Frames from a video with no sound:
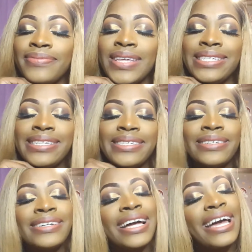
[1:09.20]
This is the
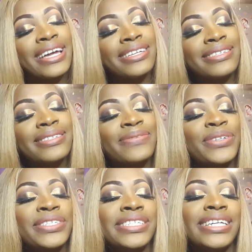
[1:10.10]
look, guys,
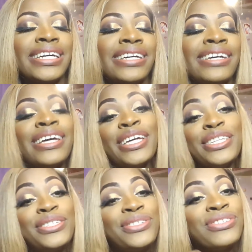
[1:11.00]
for today.
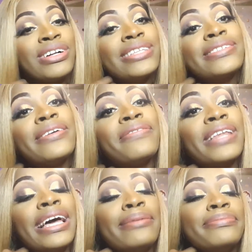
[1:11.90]
Neutral Soft
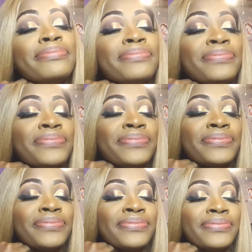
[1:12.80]
Glam.
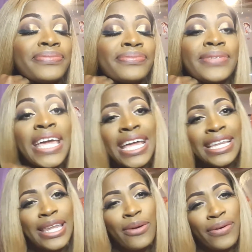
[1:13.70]

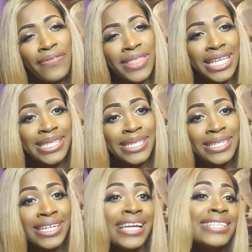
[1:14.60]
Now, if this
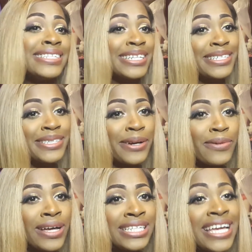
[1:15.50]
look tickles your
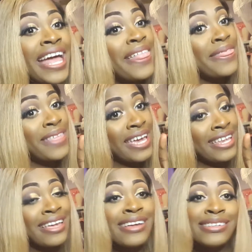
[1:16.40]
wand,
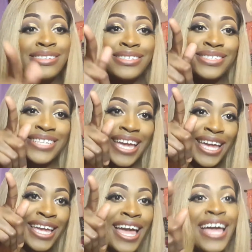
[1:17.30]
then
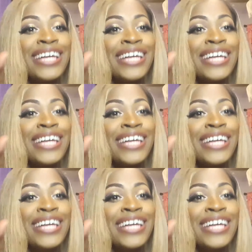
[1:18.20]
stay